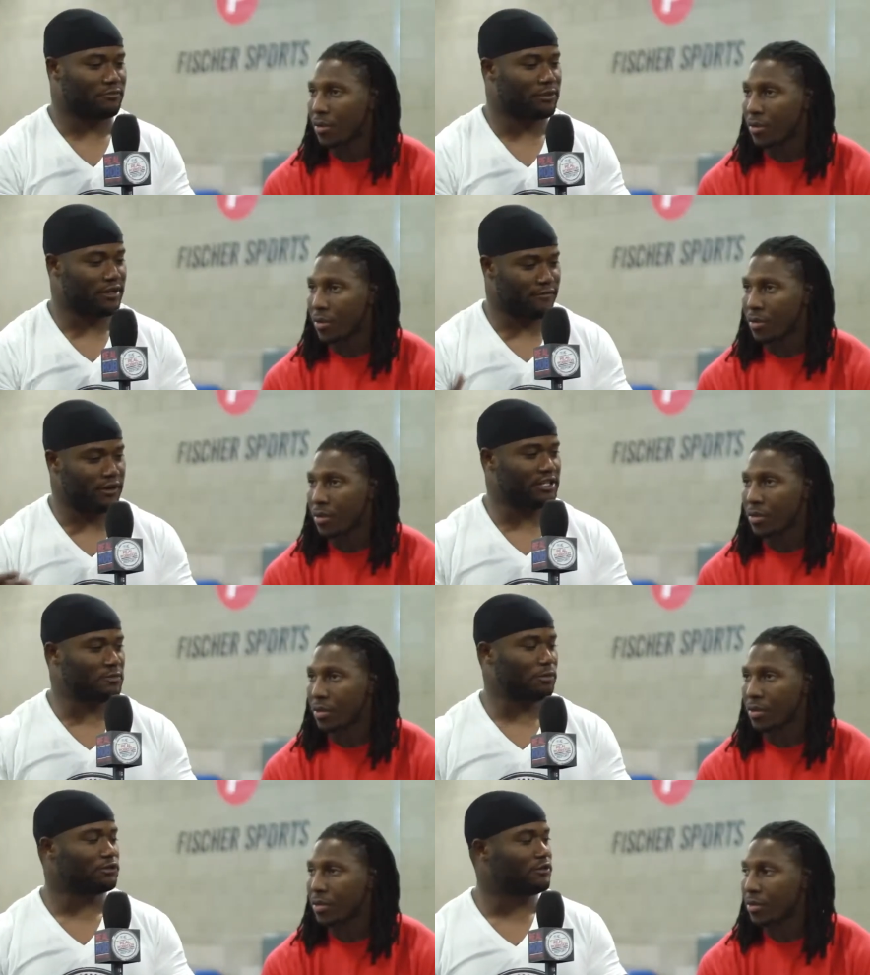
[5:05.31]
Speaker 1: of being very
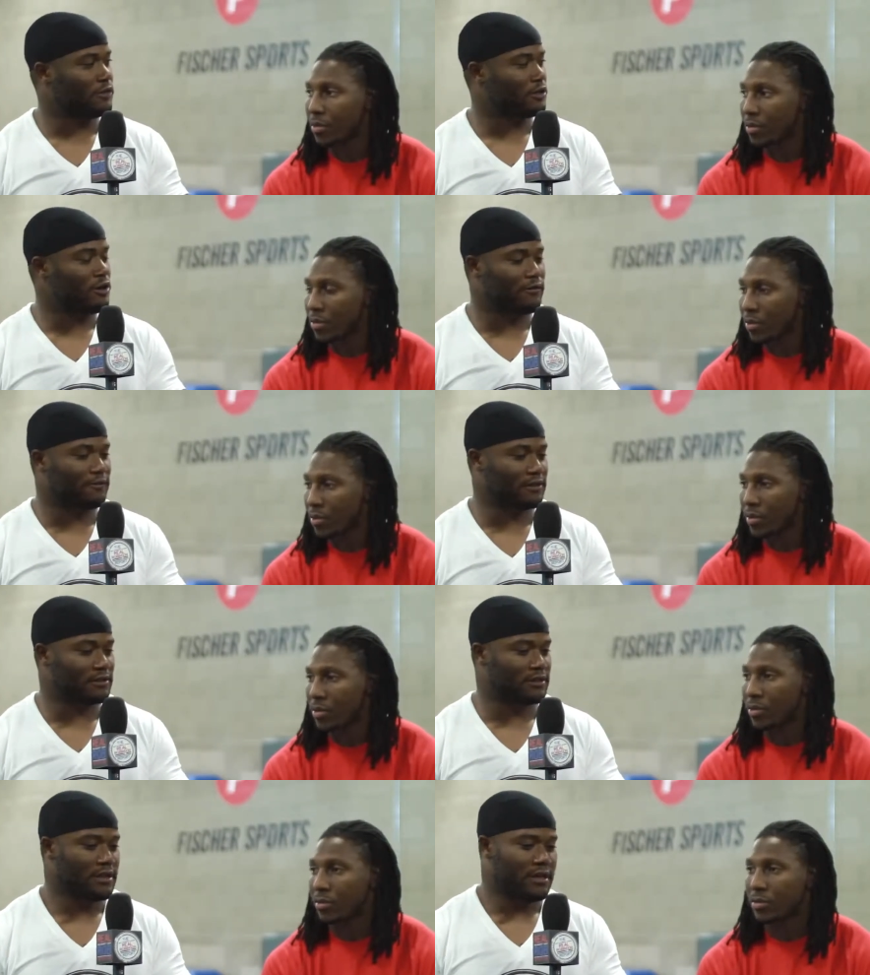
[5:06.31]
explosive on
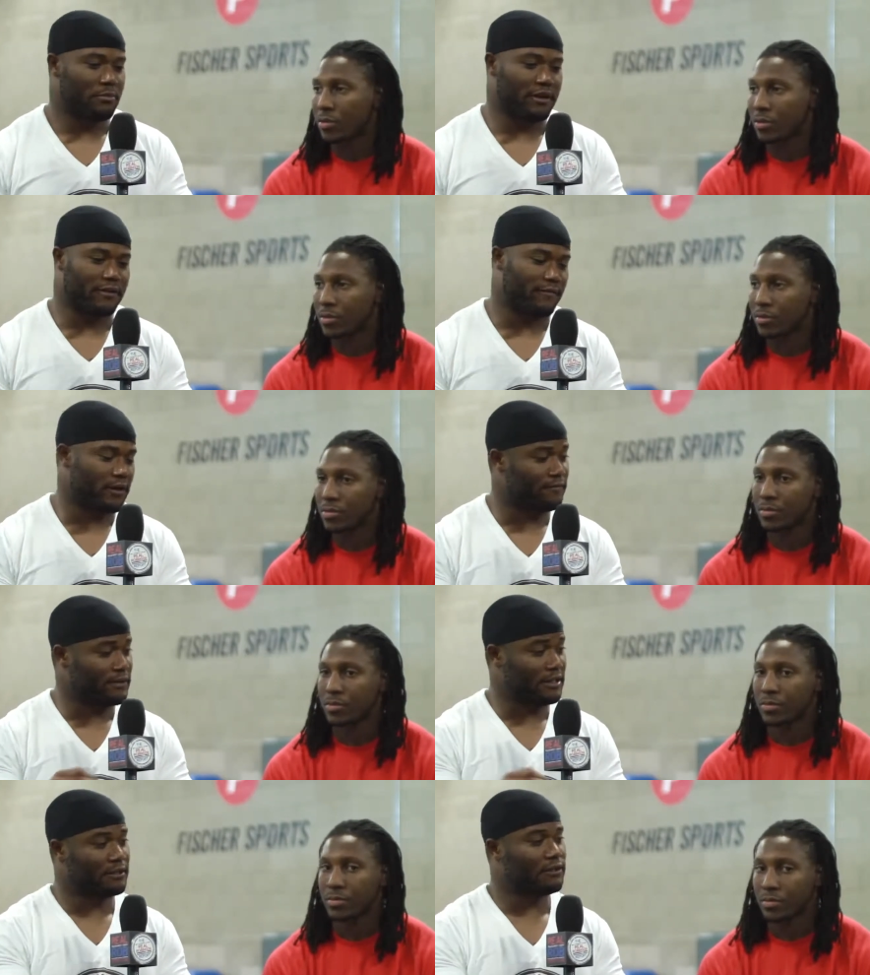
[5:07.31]
offense, being very
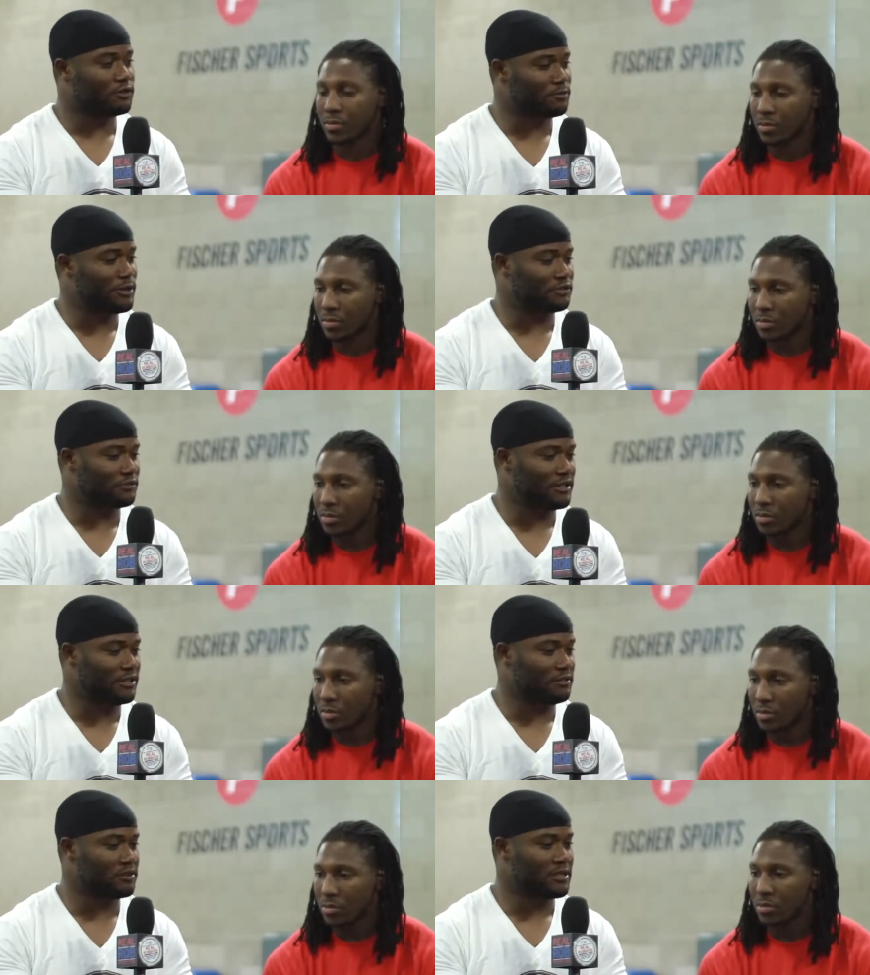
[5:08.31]
vanilla on special
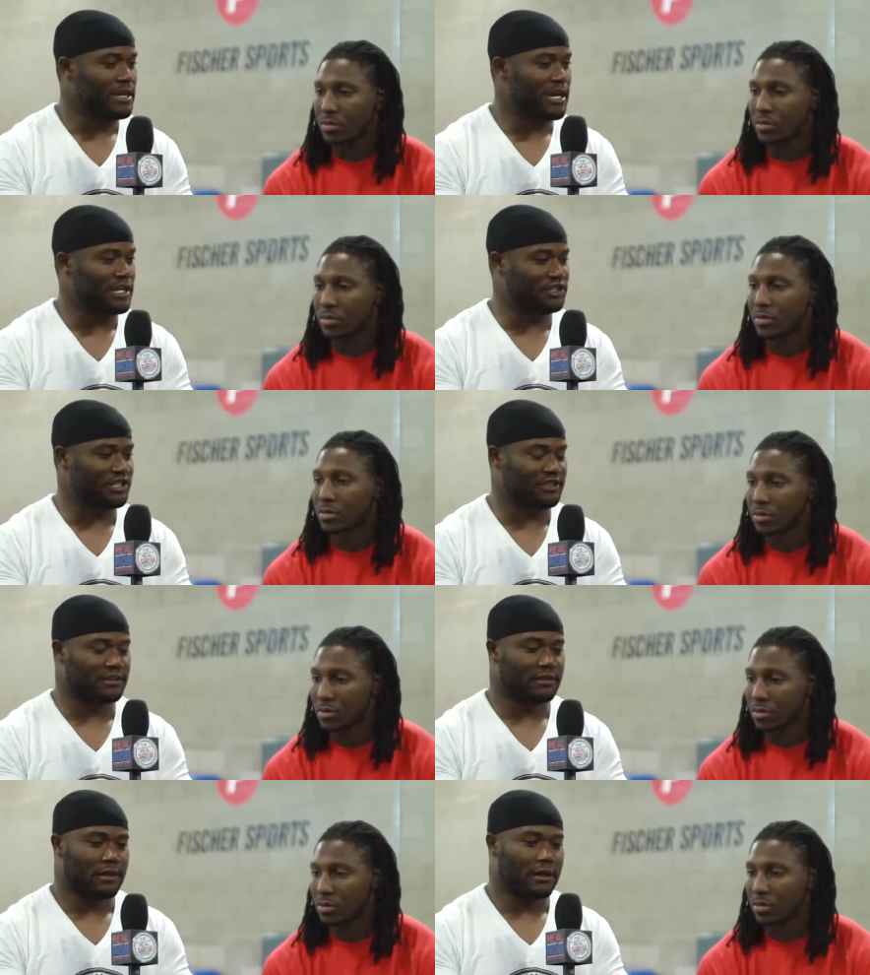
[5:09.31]
teams, and
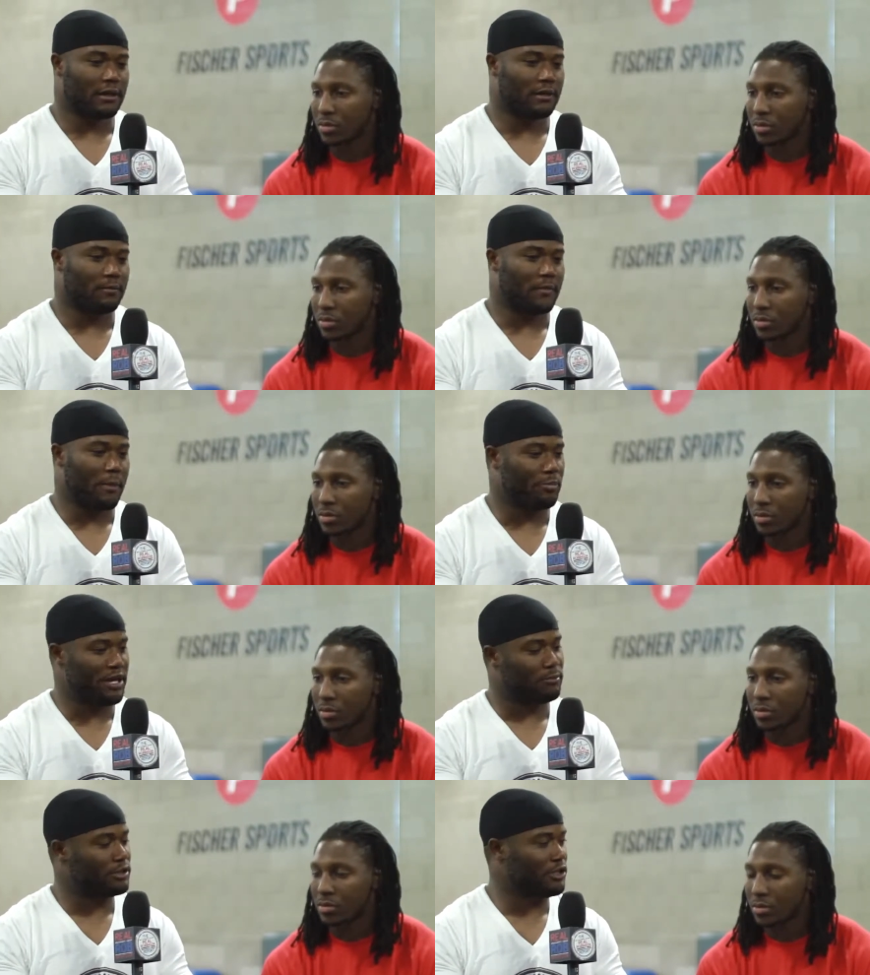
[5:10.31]
just um,
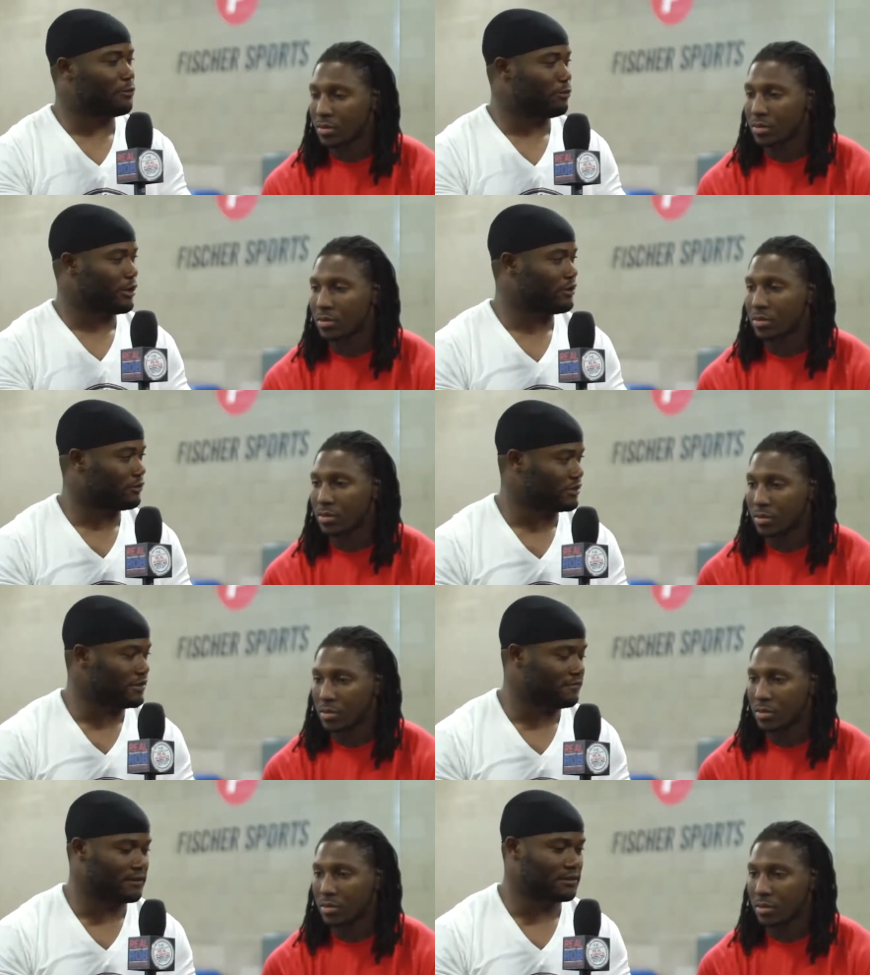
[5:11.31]
bend but don't break on
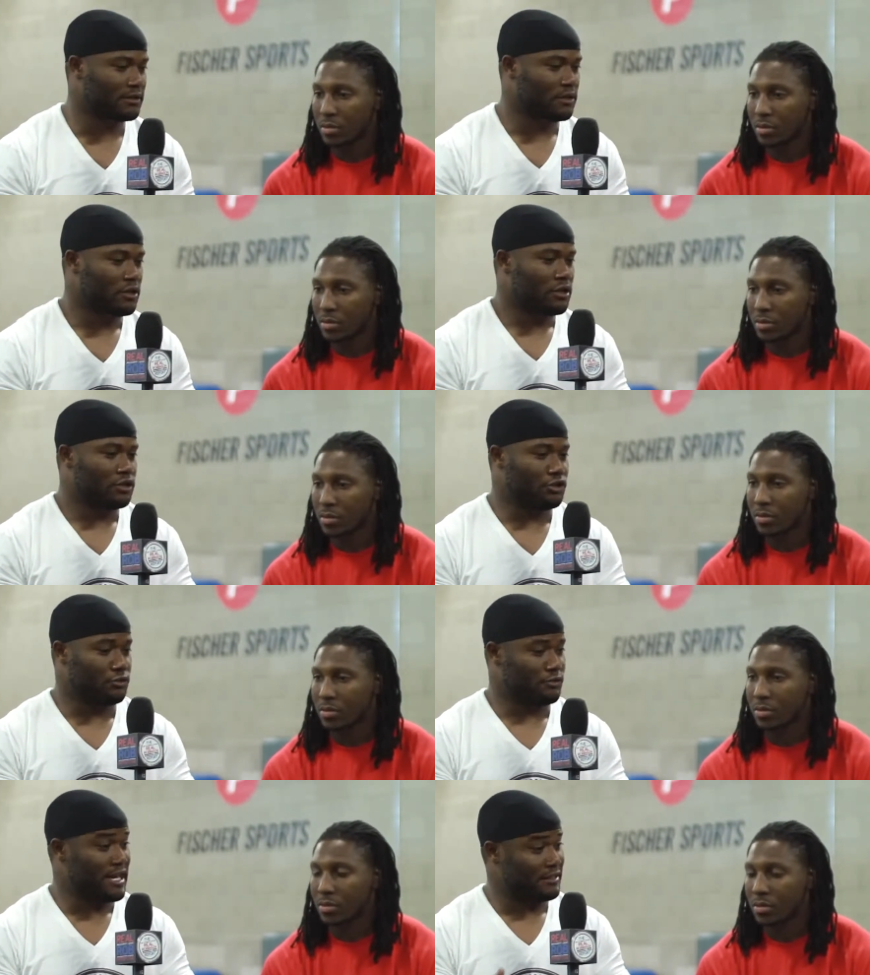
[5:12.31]
defense. Do
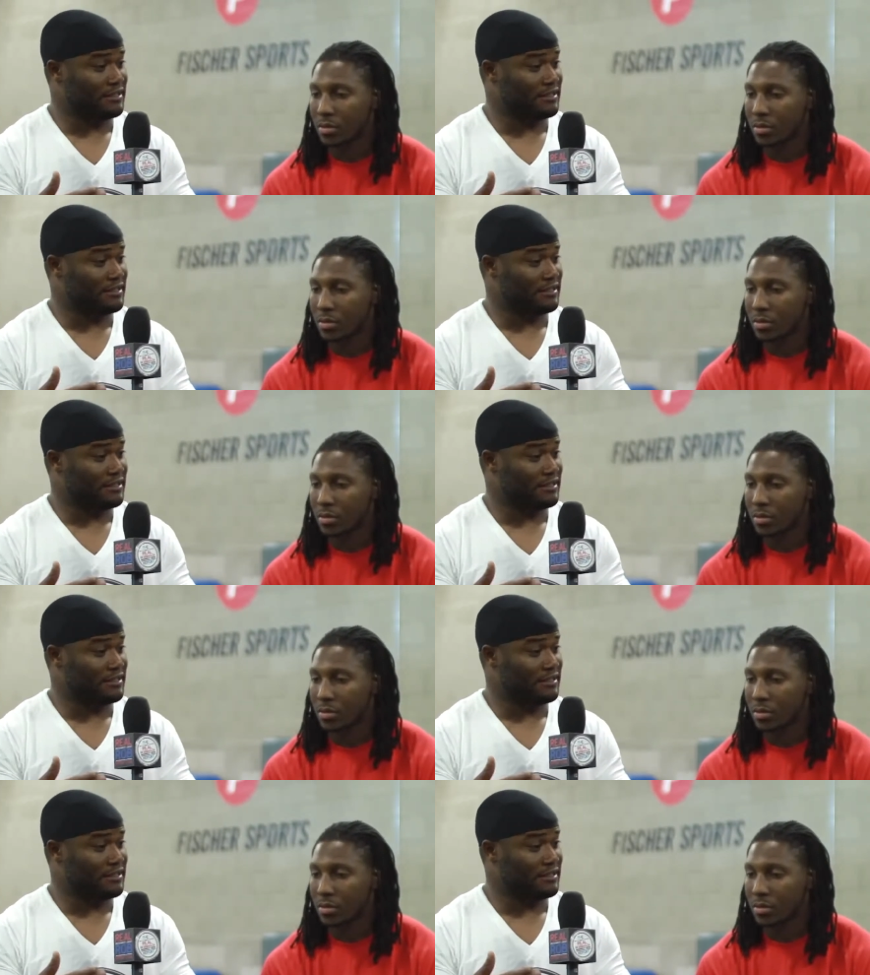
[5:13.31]
you think